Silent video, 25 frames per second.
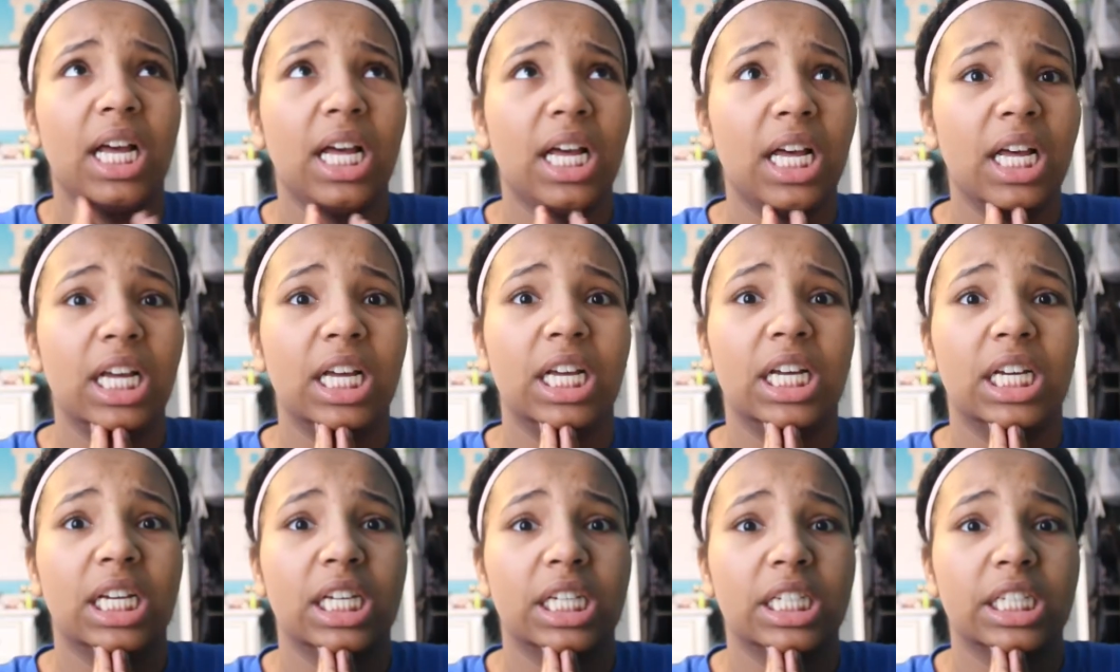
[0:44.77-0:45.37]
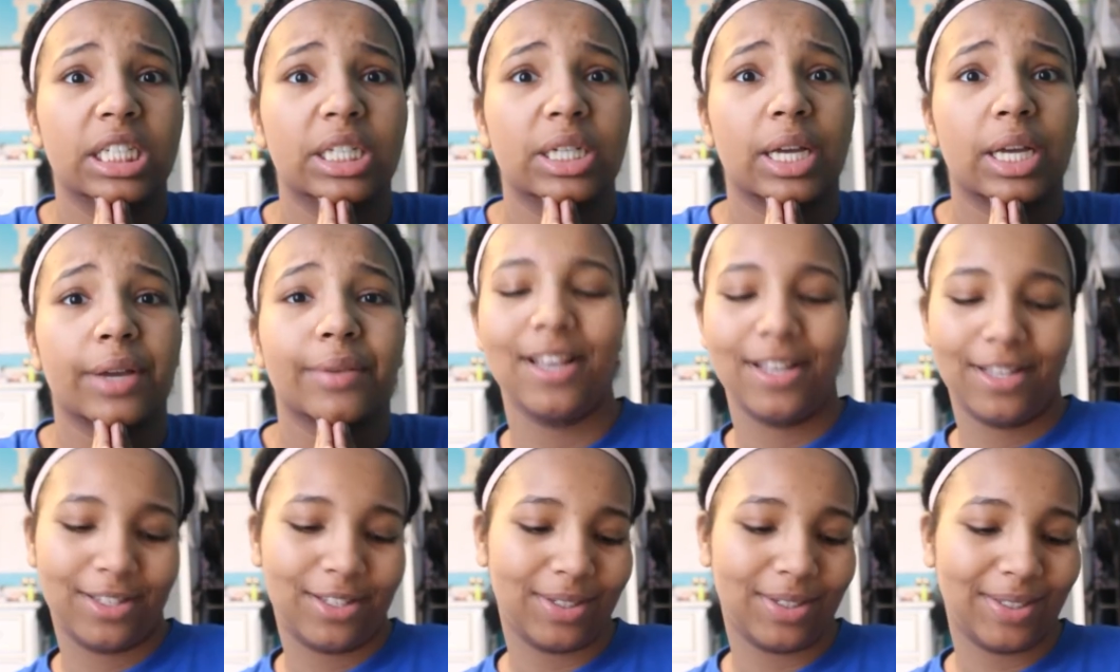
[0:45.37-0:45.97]

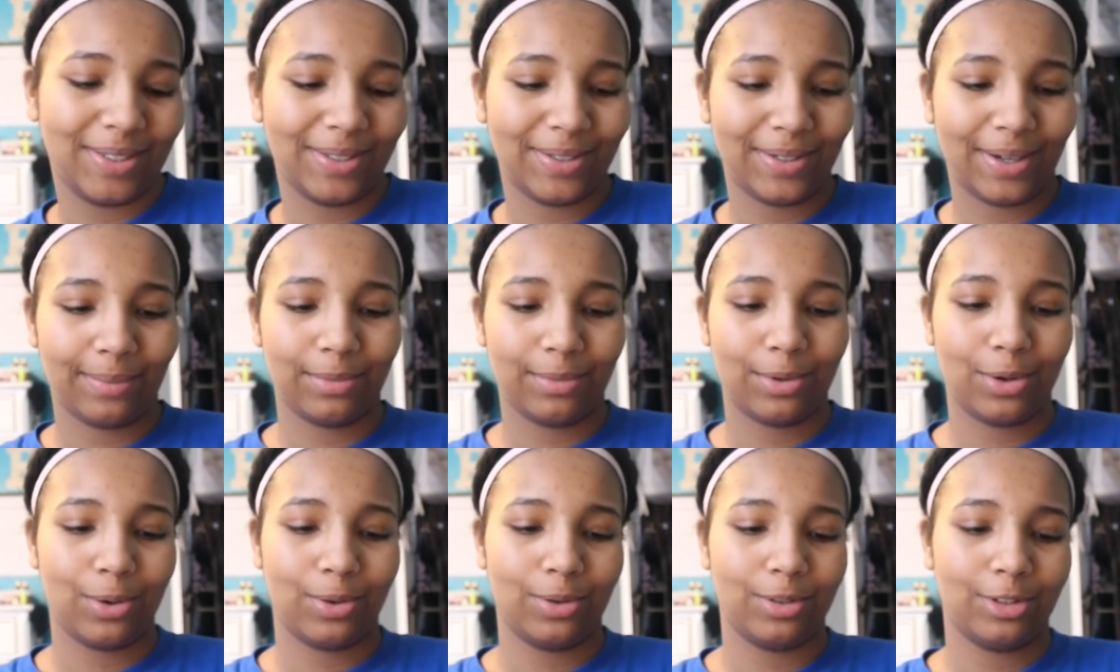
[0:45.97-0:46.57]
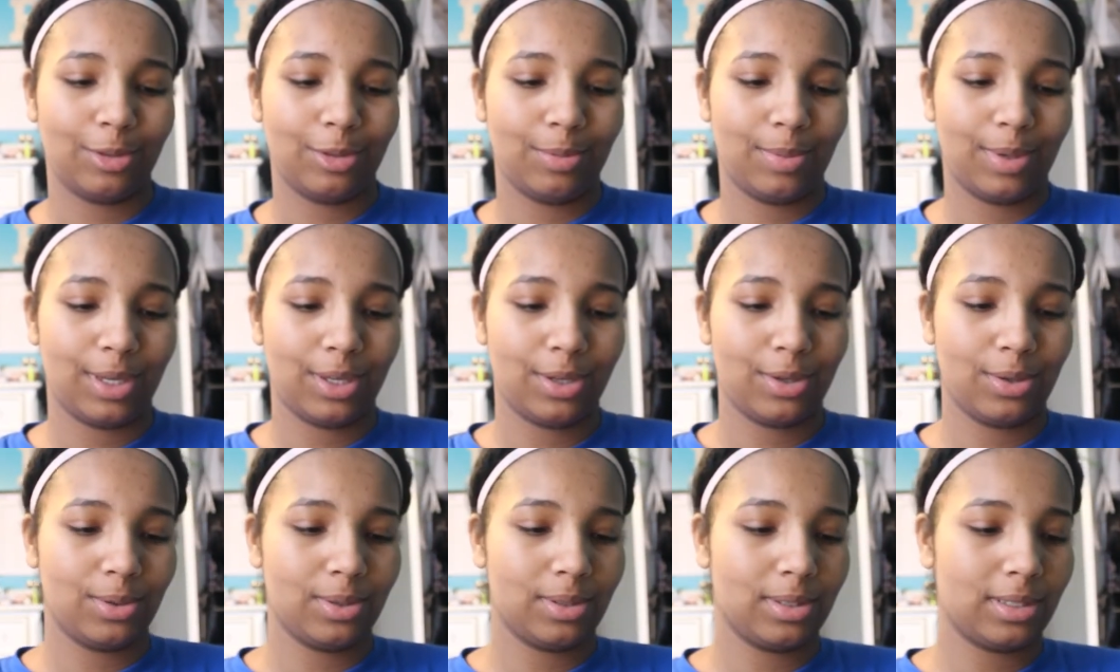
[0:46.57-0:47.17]
Okay. So I'm going to be
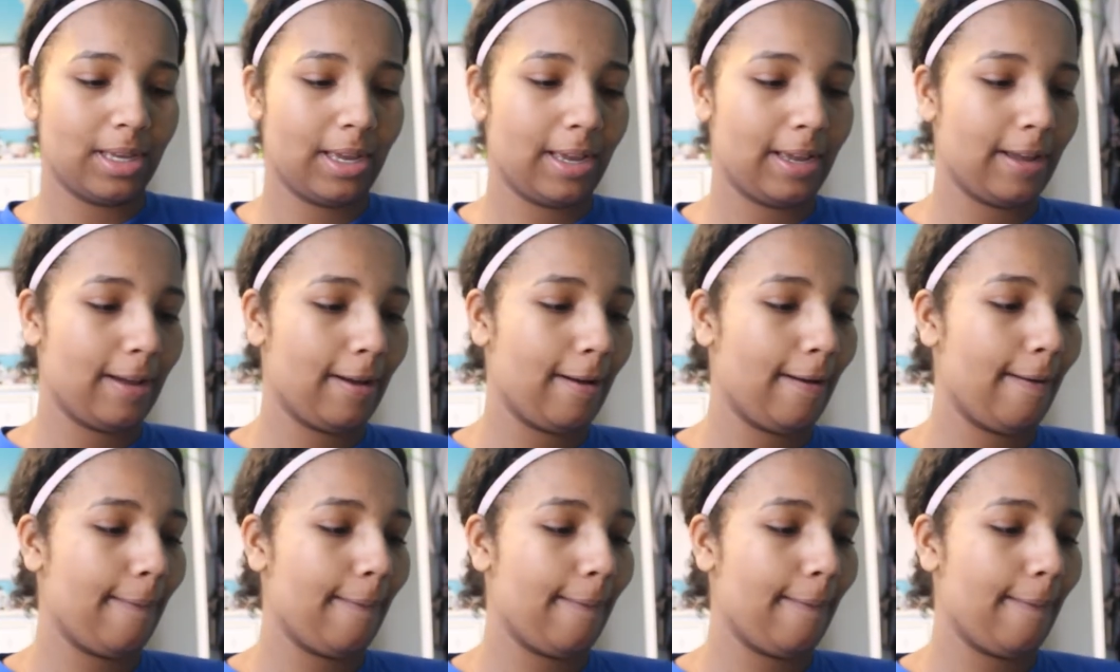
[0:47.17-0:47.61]
using